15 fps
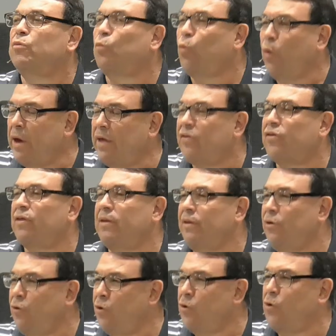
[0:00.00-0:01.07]
with
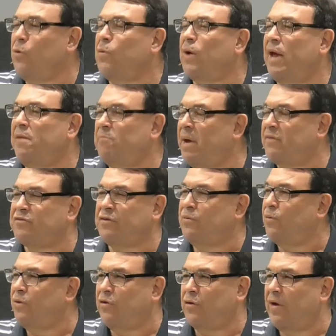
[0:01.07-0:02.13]
you and messing
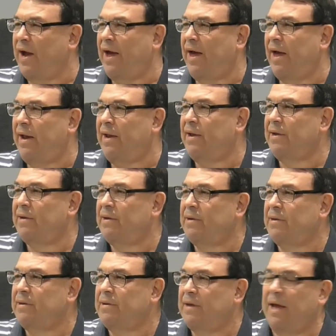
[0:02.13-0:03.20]
with your head.
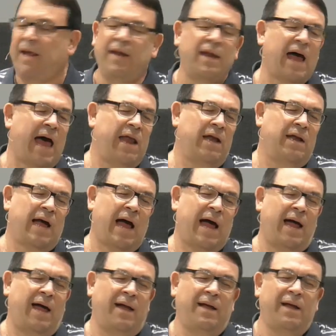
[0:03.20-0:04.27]
And
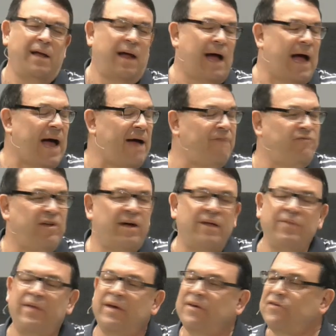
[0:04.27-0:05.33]
I've done
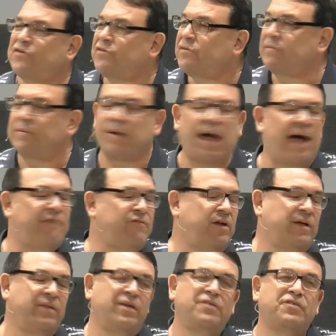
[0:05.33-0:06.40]
this
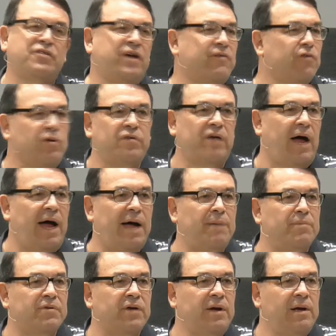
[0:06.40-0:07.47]
several times.
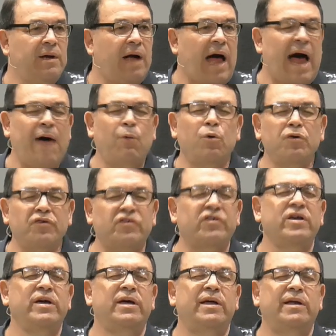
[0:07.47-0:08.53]
I will
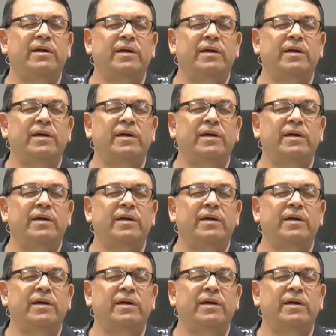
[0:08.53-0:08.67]
sin,